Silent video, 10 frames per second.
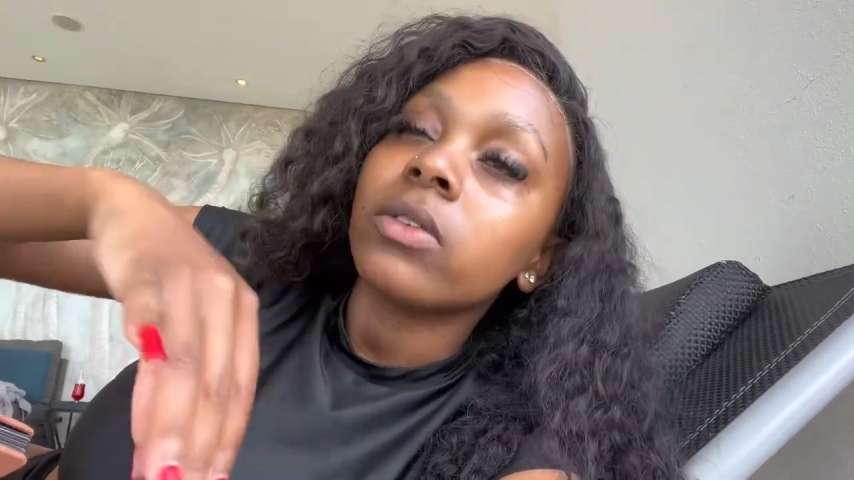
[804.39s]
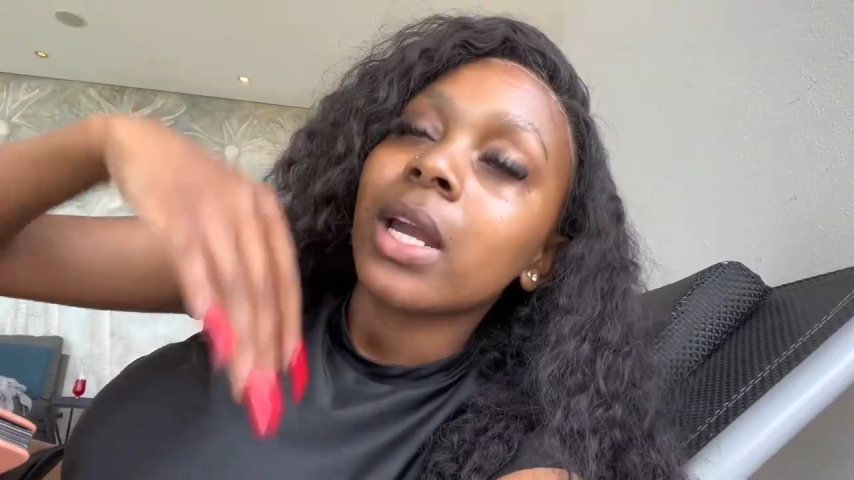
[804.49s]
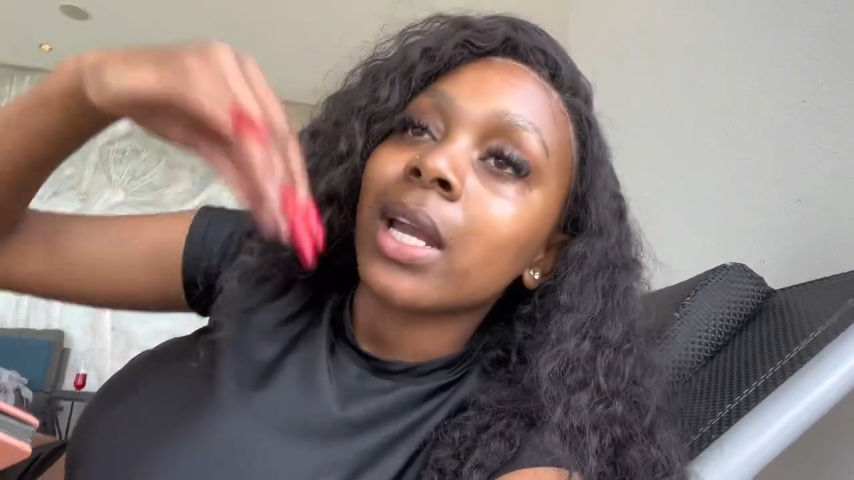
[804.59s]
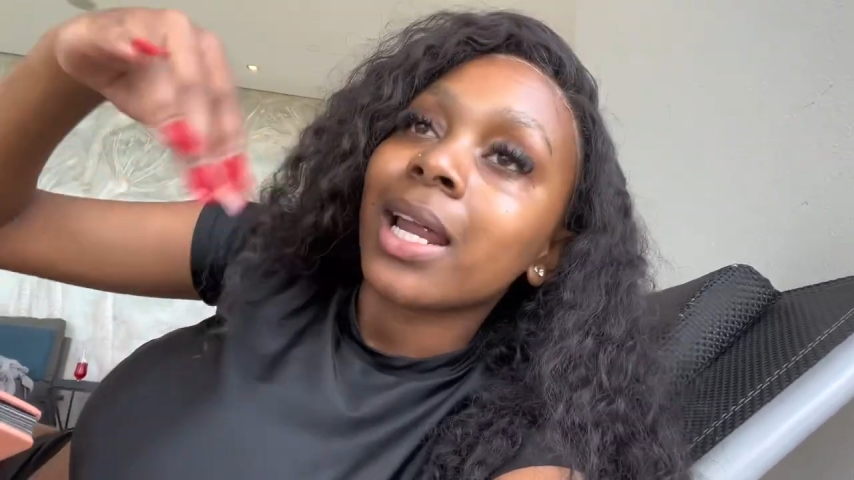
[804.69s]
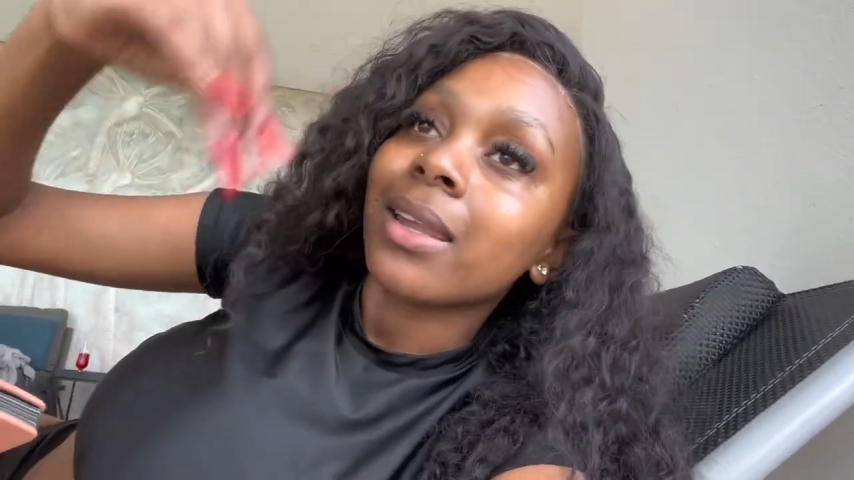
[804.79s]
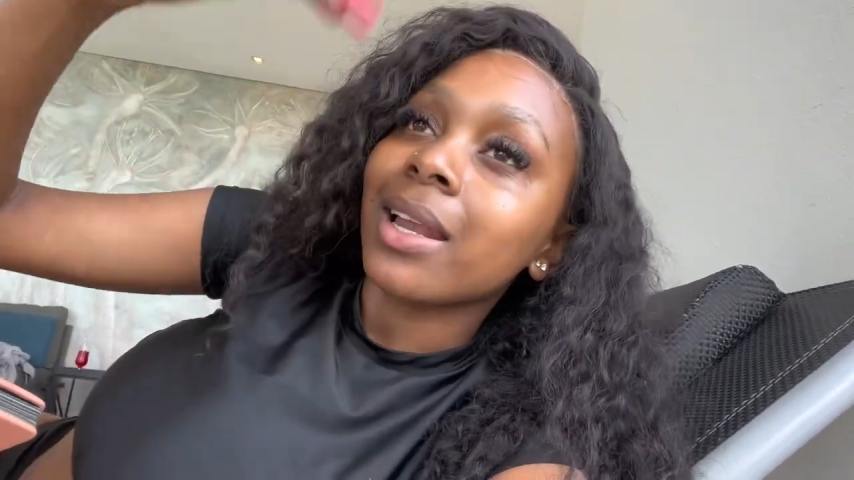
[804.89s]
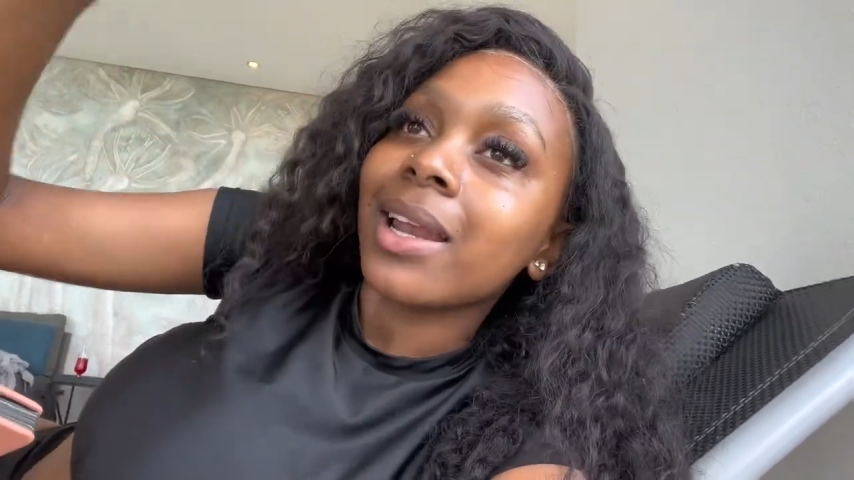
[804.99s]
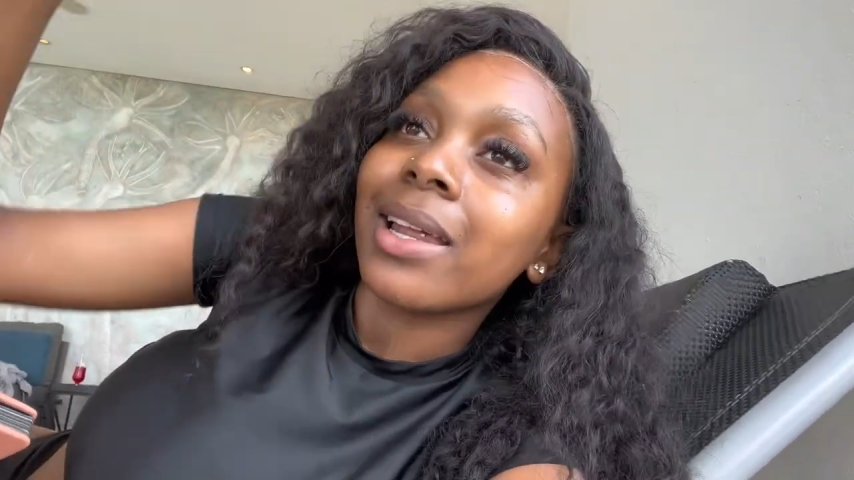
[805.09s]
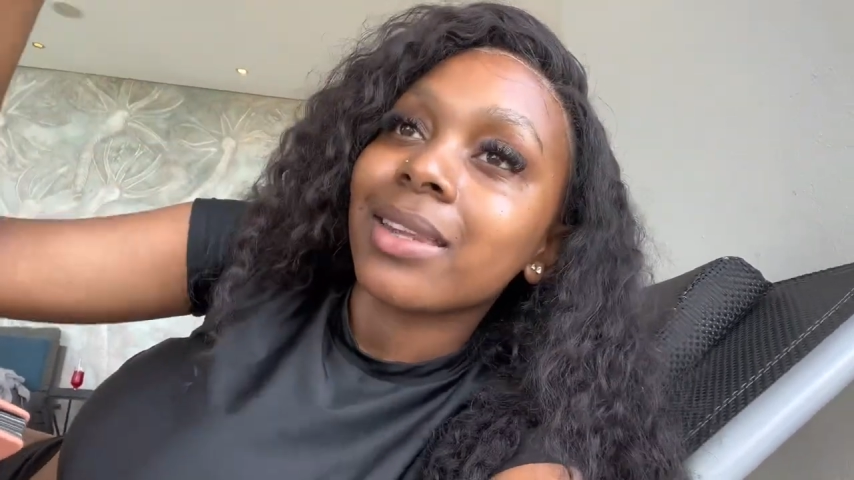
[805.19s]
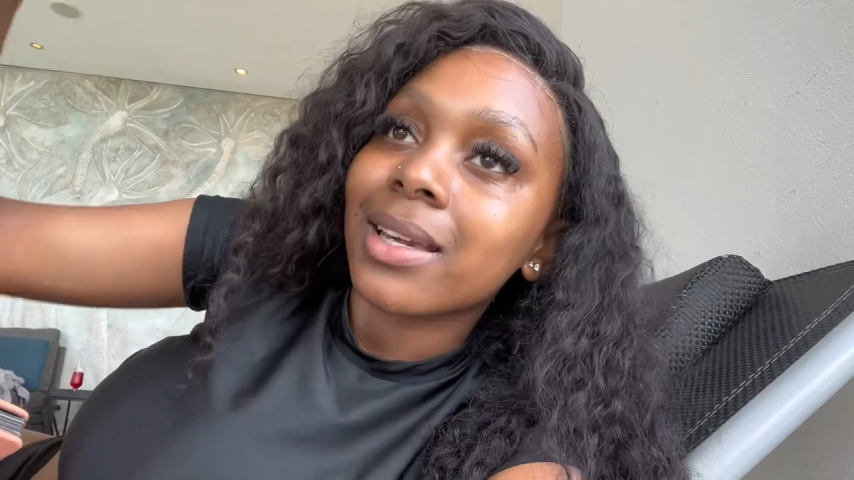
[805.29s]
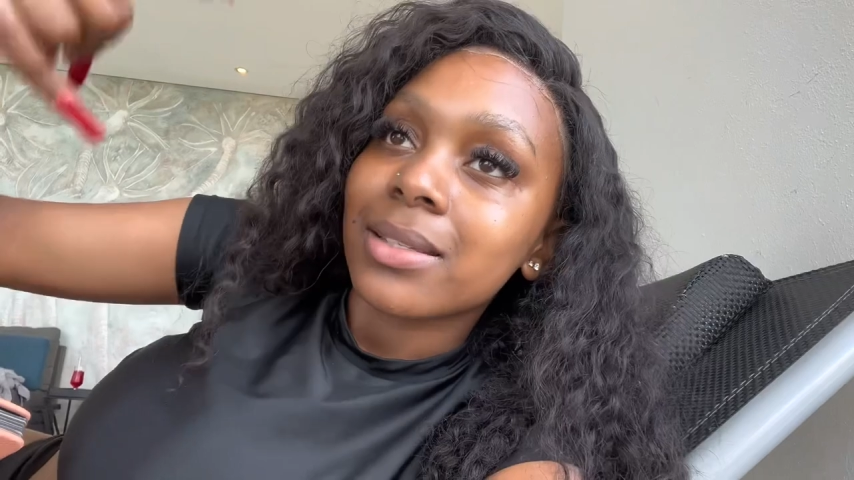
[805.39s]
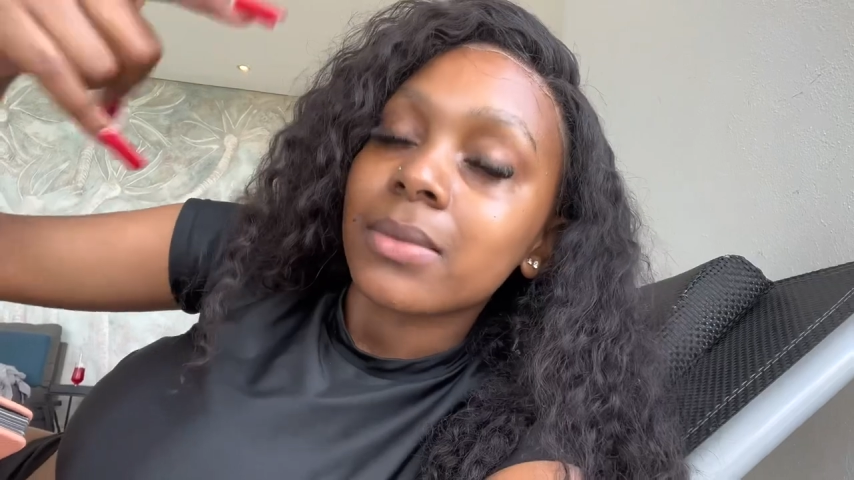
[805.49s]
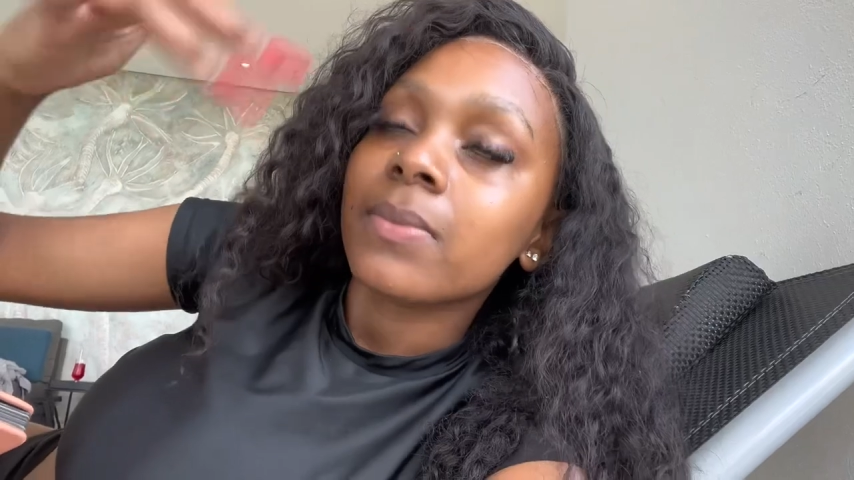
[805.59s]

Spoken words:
grand, like that, like that.